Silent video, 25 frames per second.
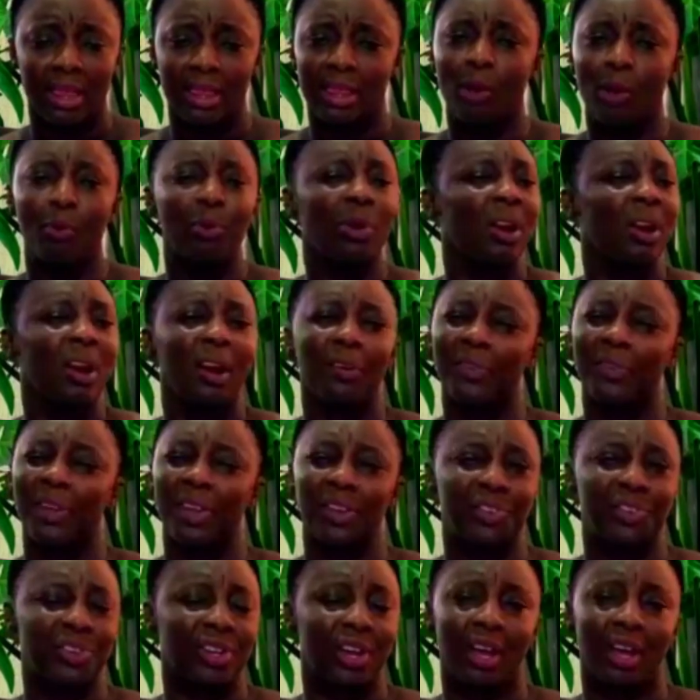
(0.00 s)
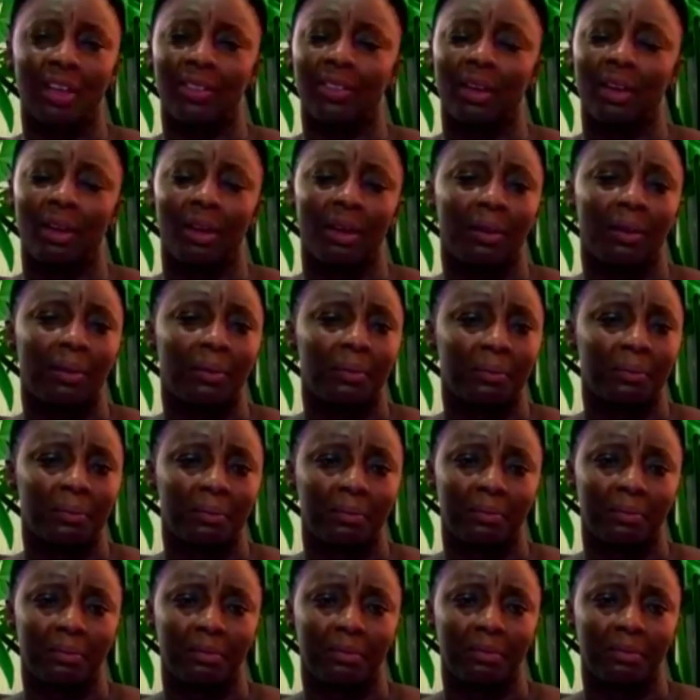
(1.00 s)
that we love each other.
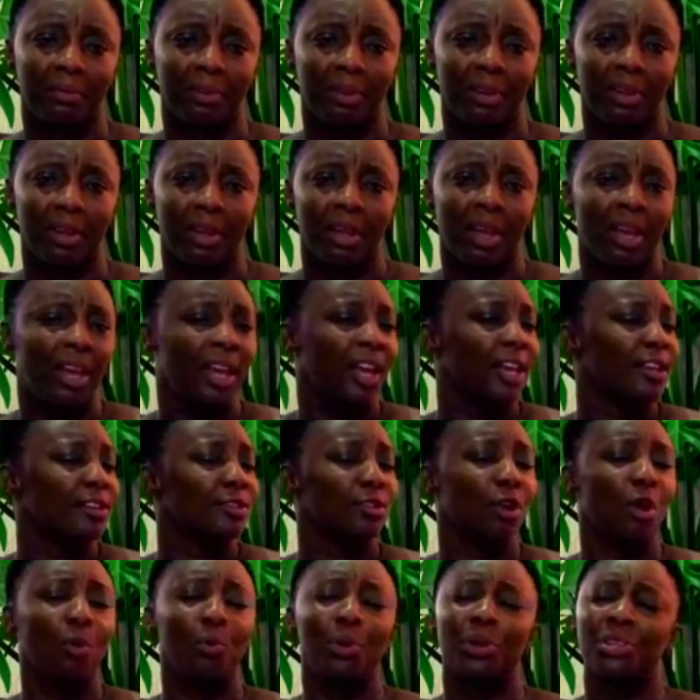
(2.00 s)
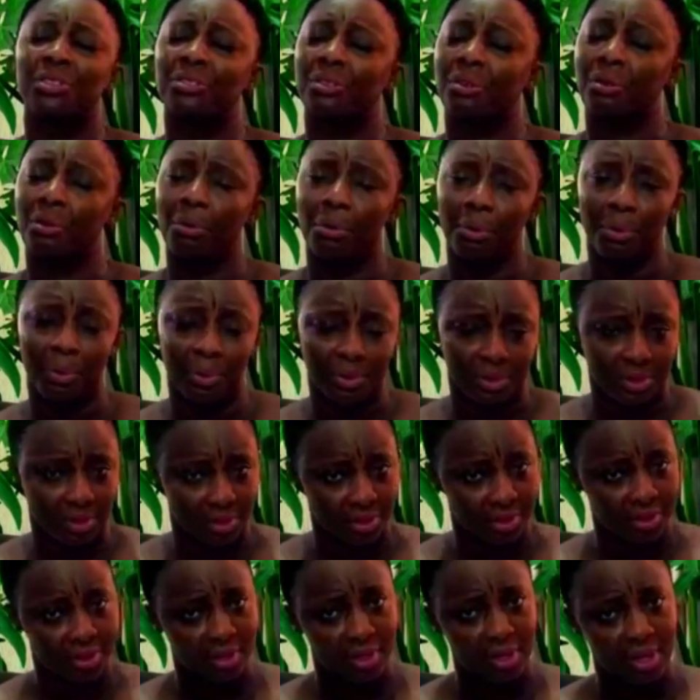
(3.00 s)
It's always good
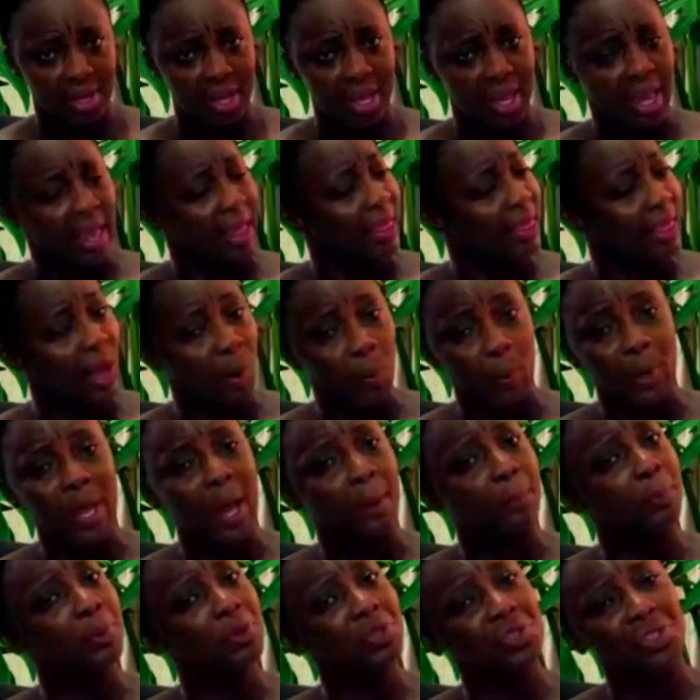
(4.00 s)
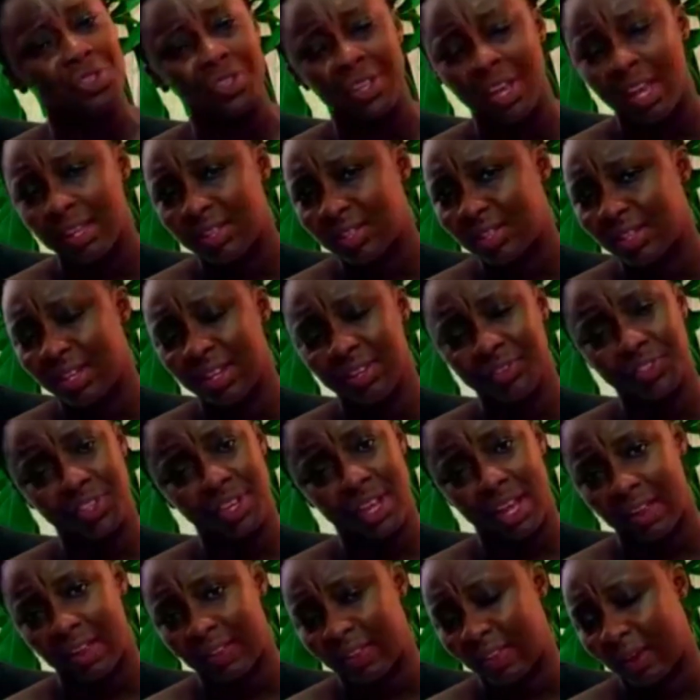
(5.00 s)
that we appreciate
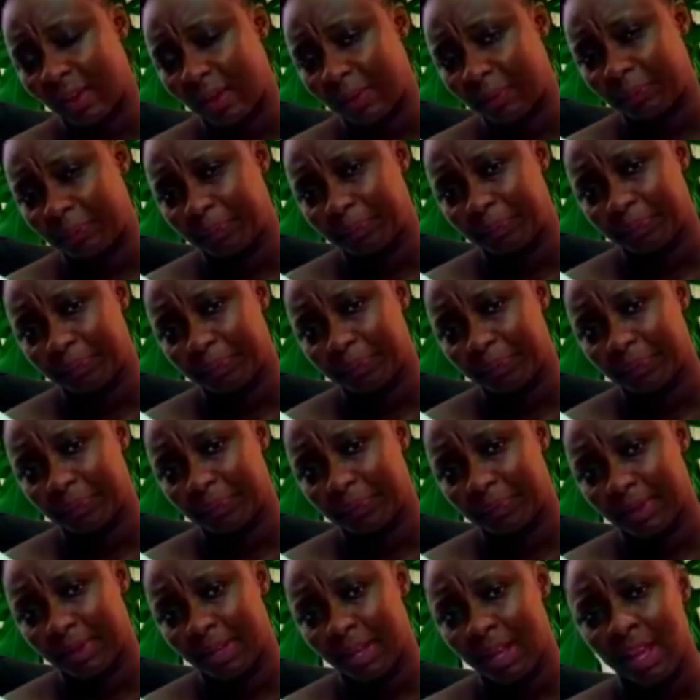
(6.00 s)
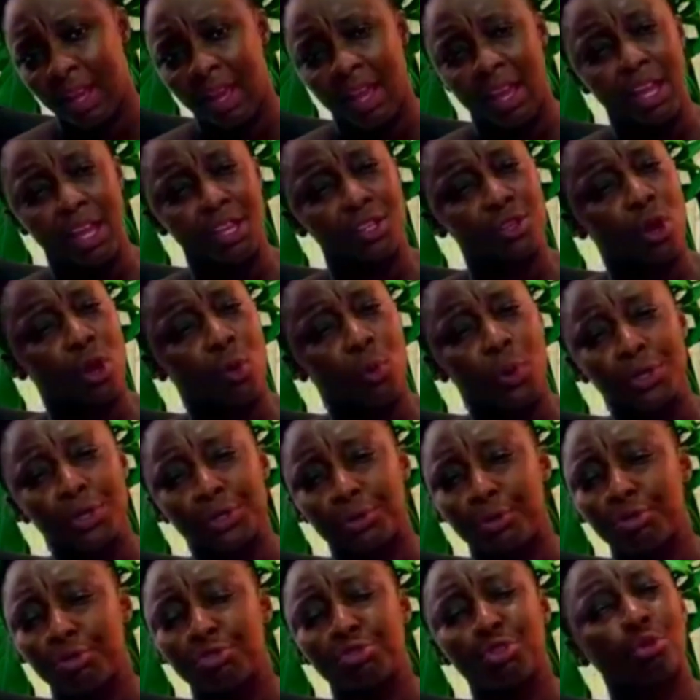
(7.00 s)
each other. It's
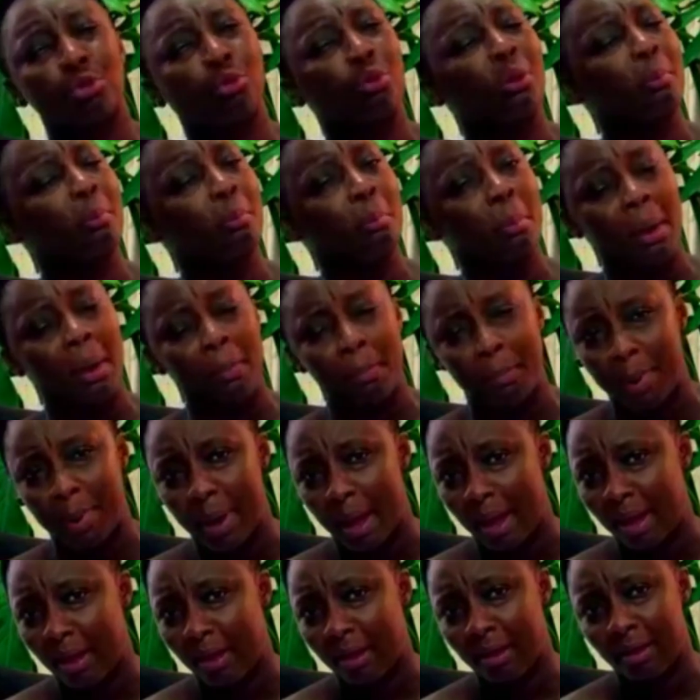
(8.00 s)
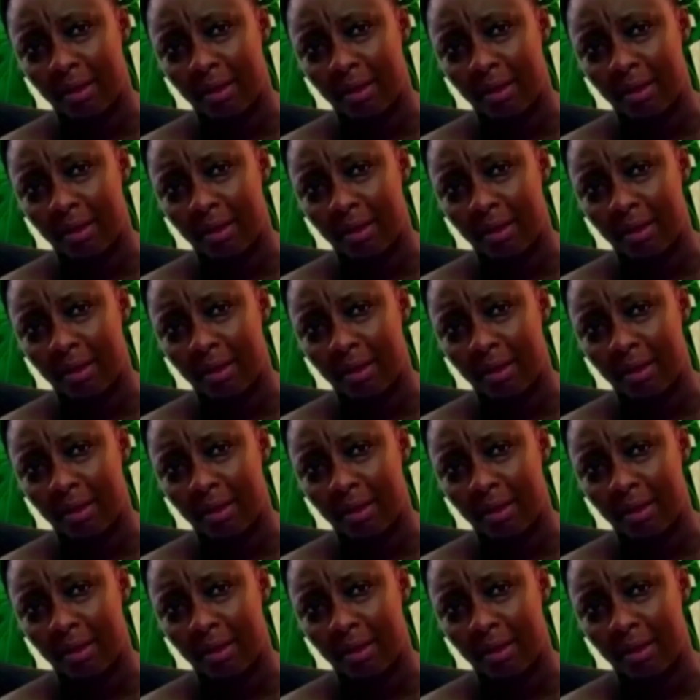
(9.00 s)
always good to remember